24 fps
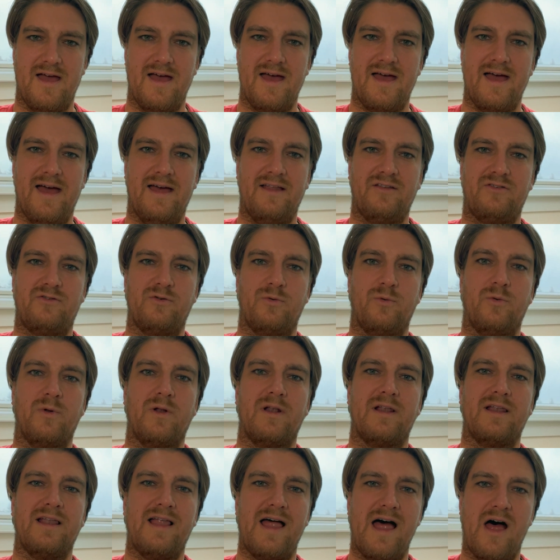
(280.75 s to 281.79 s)
and to
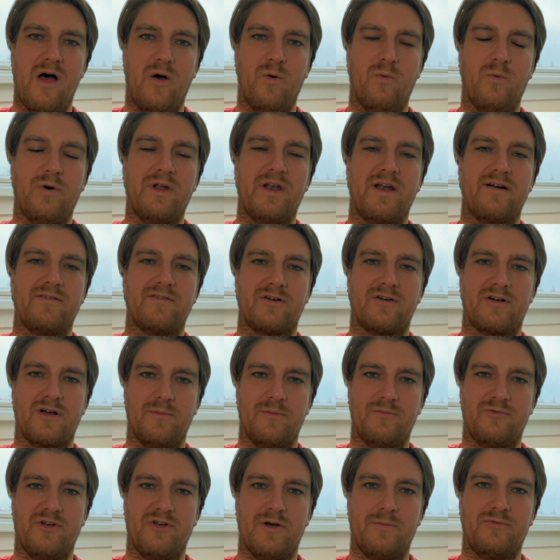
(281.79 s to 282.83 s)
allow whatever
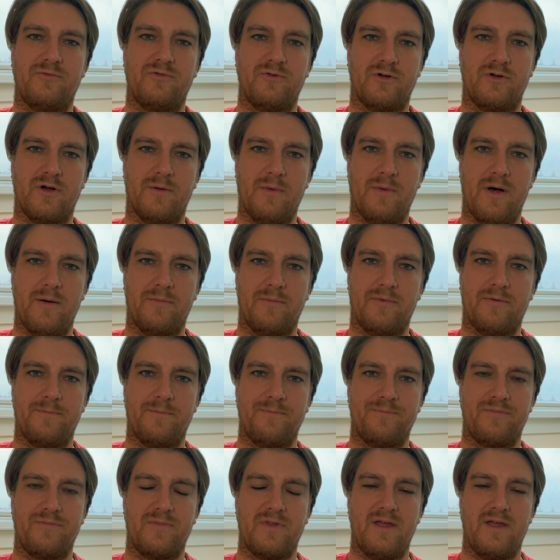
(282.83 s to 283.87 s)
comes up to come up.
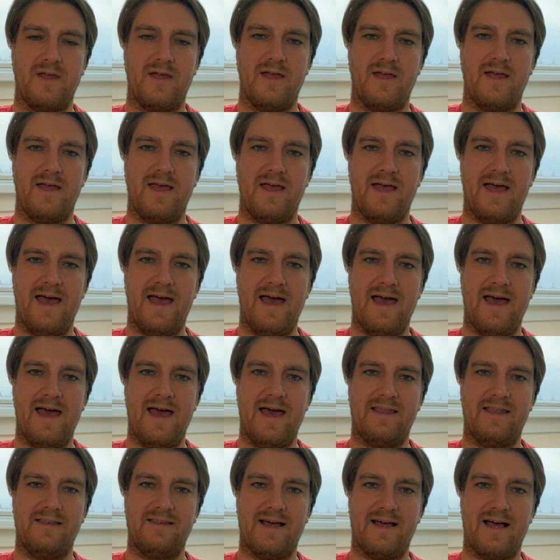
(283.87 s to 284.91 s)

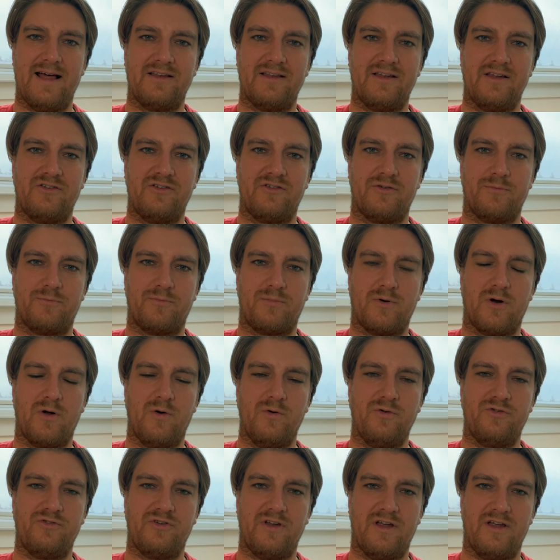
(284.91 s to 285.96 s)
And that is a
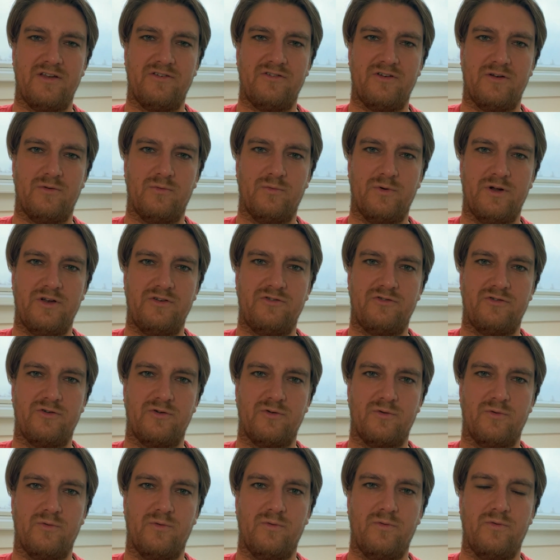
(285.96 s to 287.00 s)
process in which
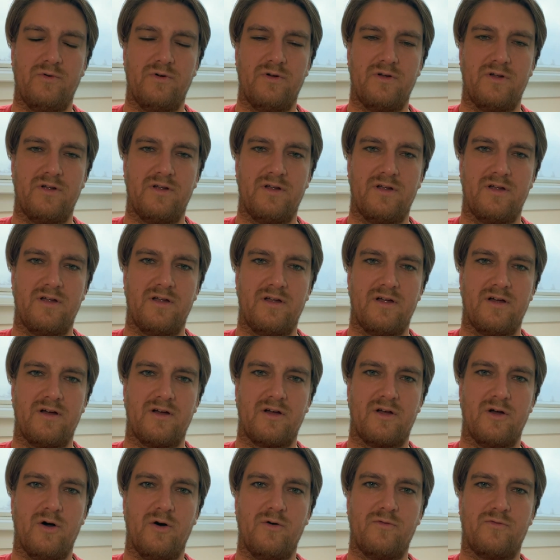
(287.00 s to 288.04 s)
you
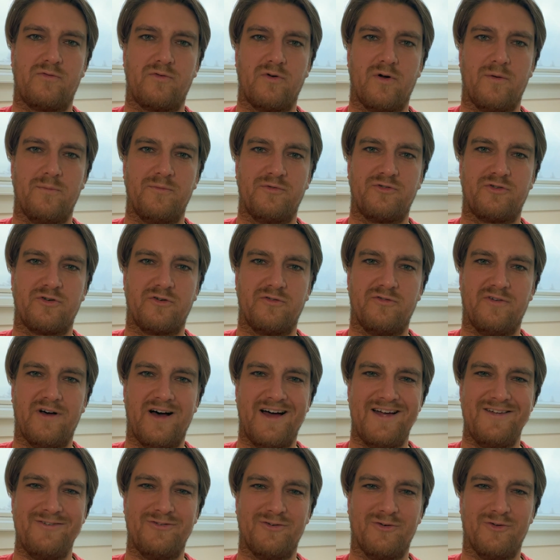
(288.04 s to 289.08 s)
go from
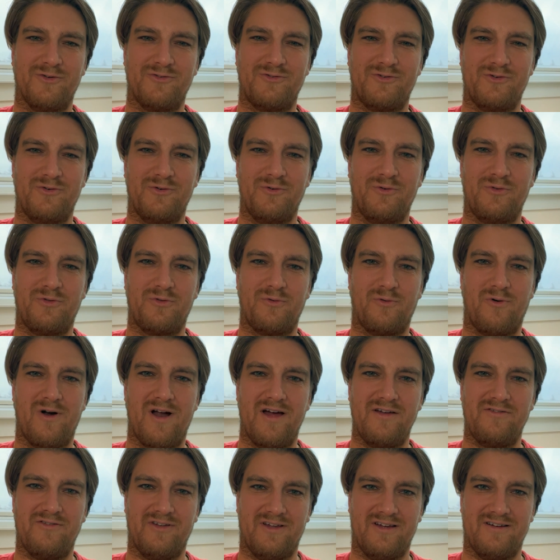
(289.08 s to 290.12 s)
survival to
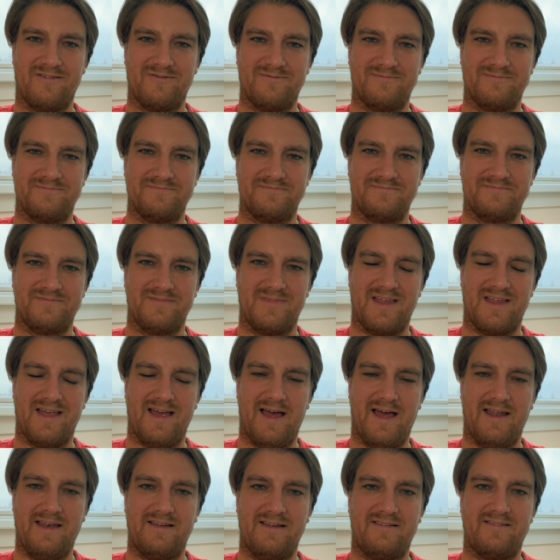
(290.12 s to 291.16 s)
thriving.
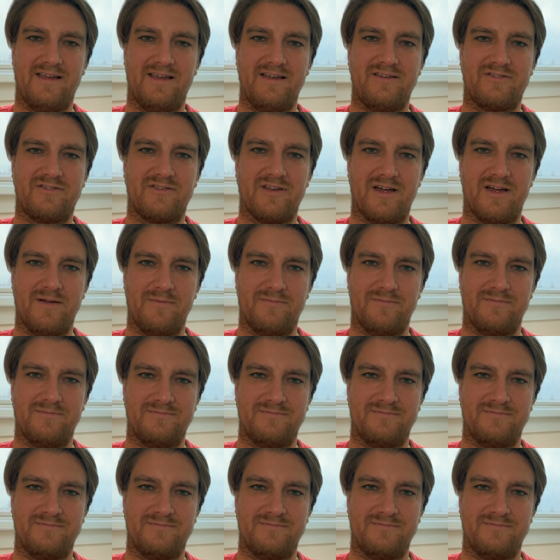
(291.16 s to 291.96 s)
And it takes time.